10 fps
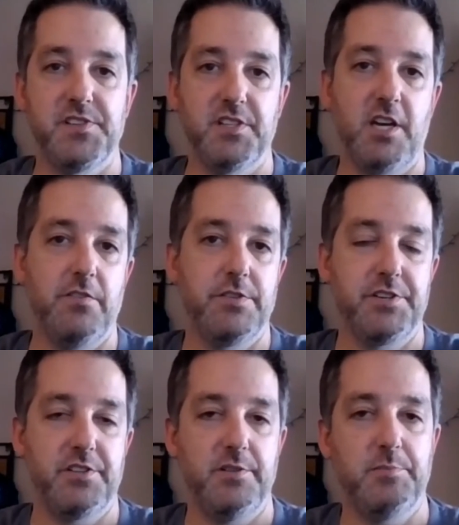isn't covered
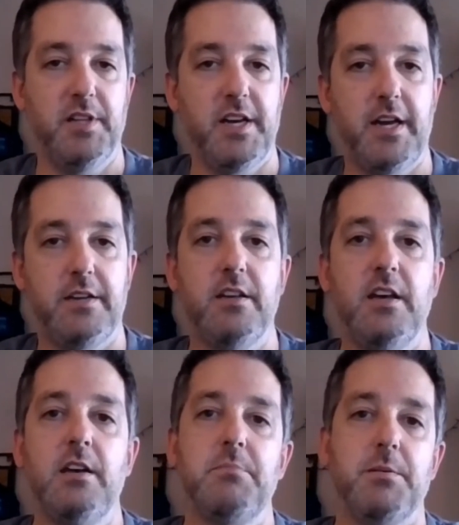under the plan.
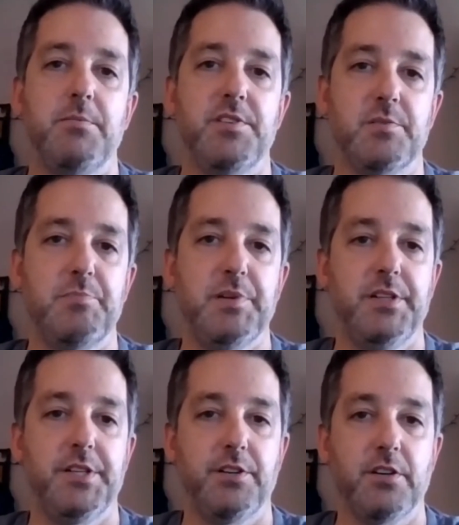Maybe there's a
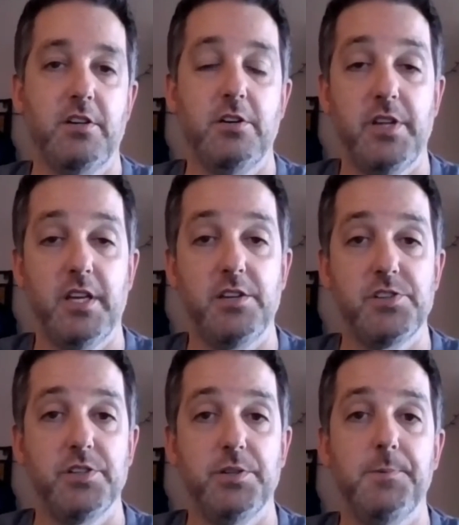billing or coding
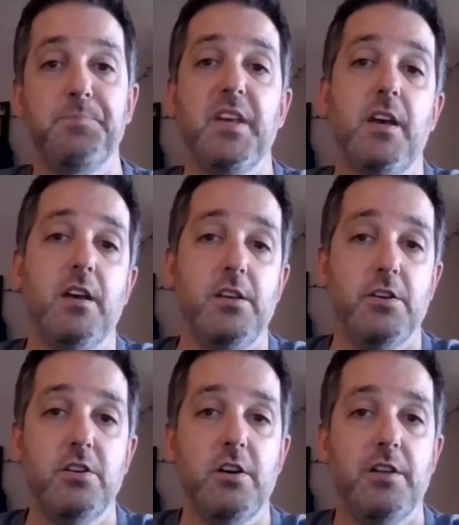issue. You
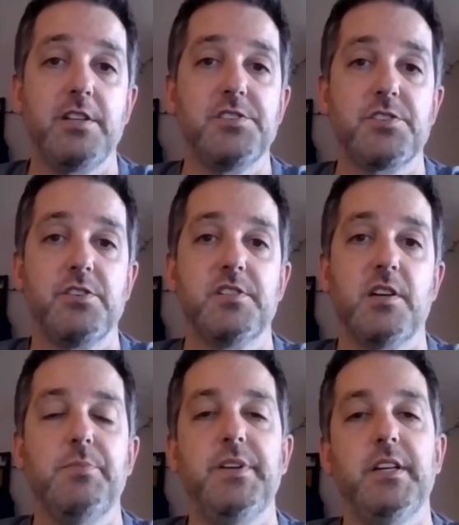can call the insurance
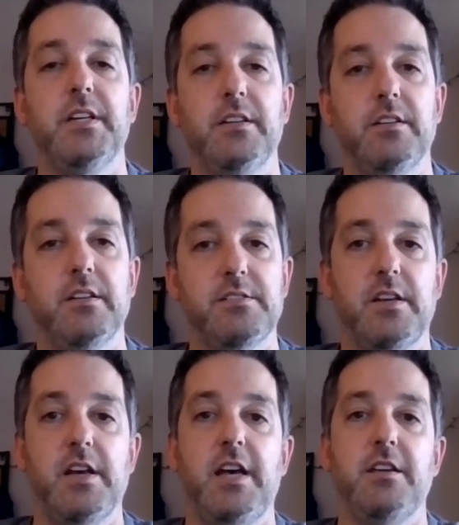company and
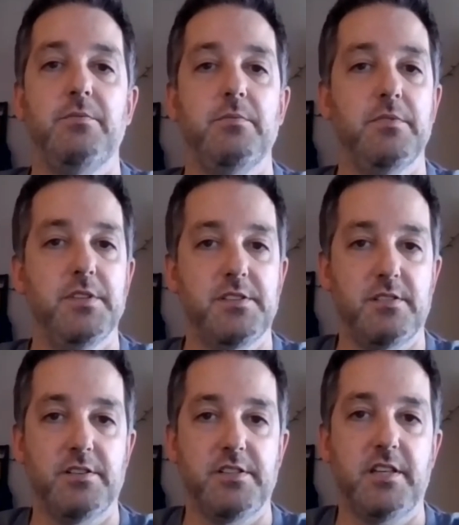say, hey, this
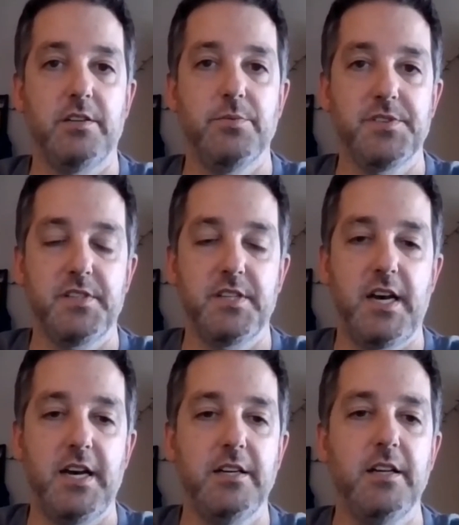looks like it was
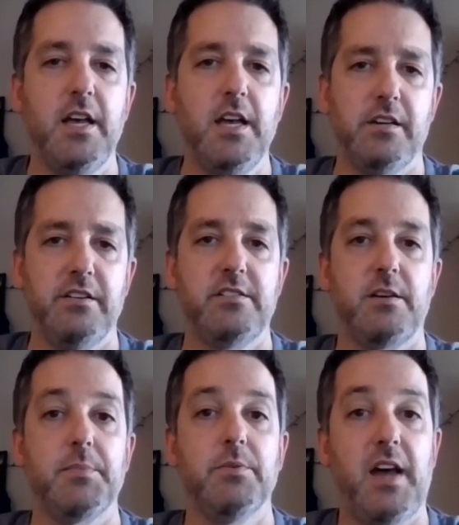denied. Can you
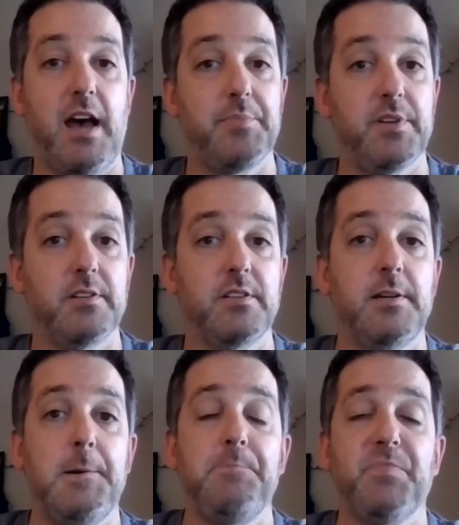tell me what happened?
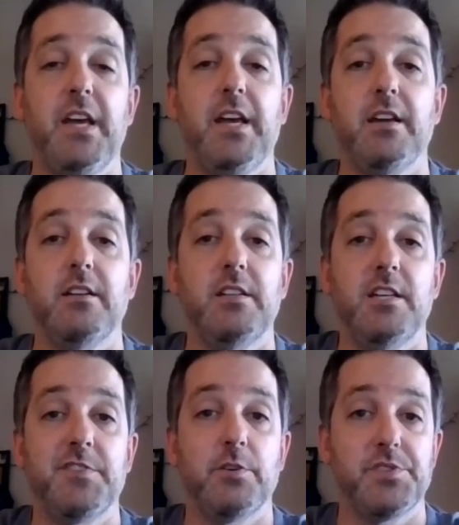And
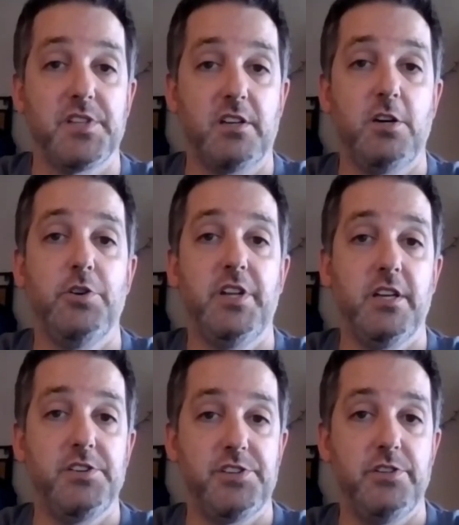if it was a coding
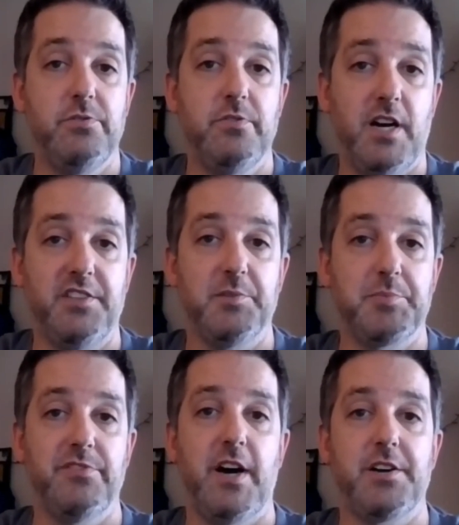issue on the
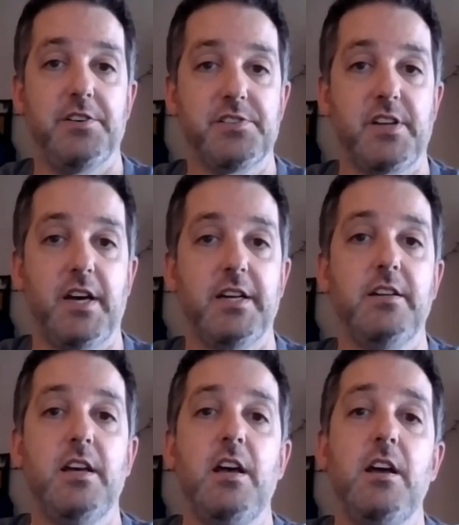provider's side,
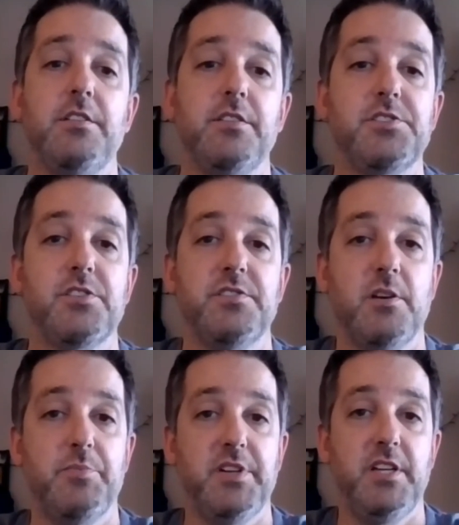the insurance
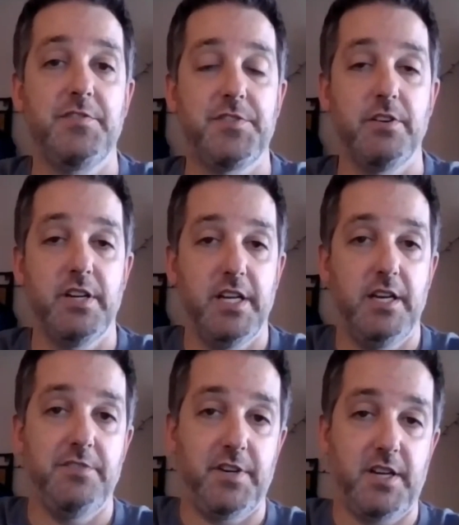company,
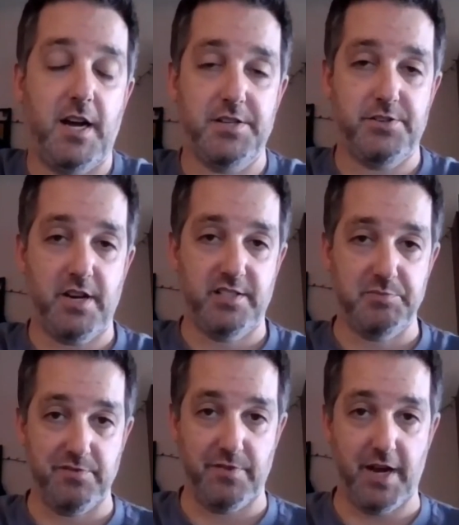if a contracted
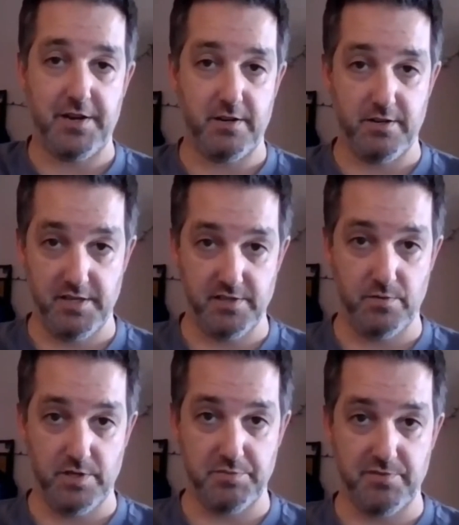provider is the
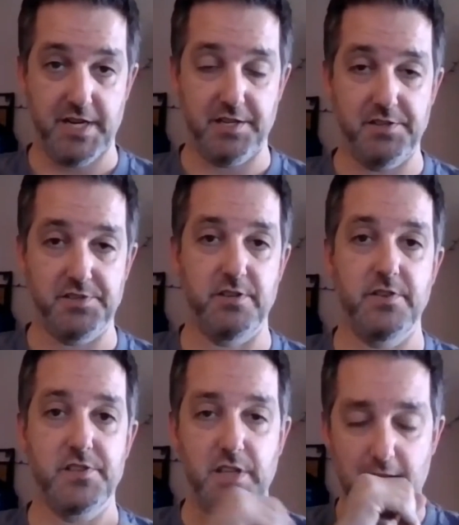one providing the
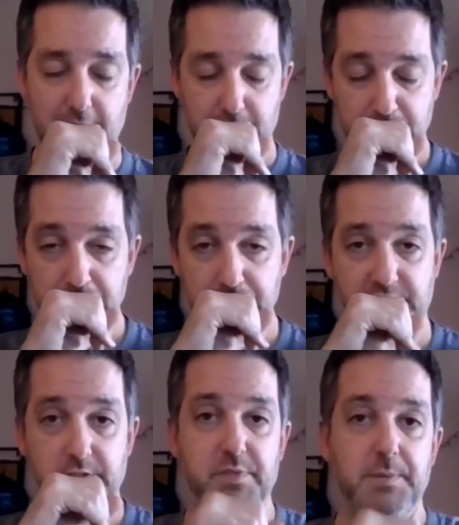service,
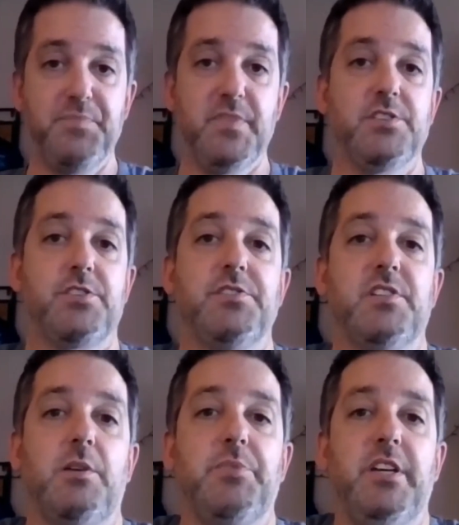the insurance
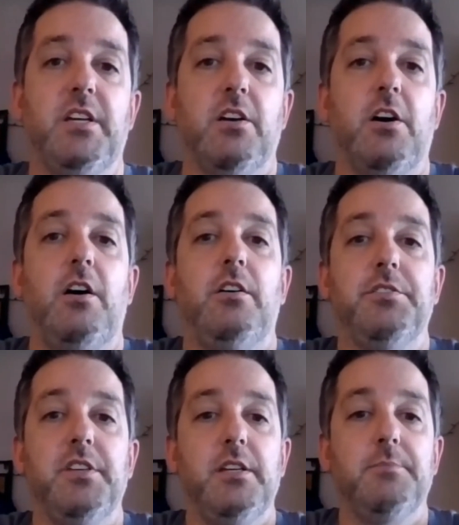company can call
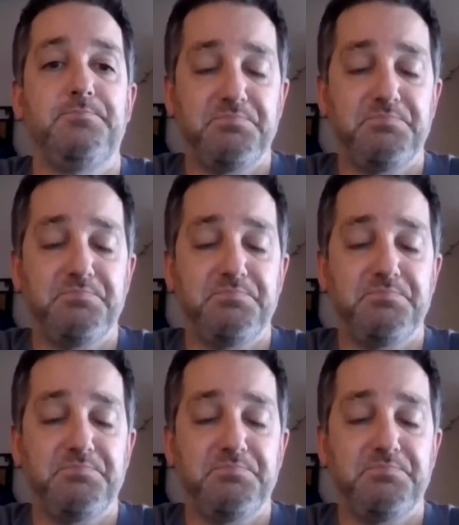the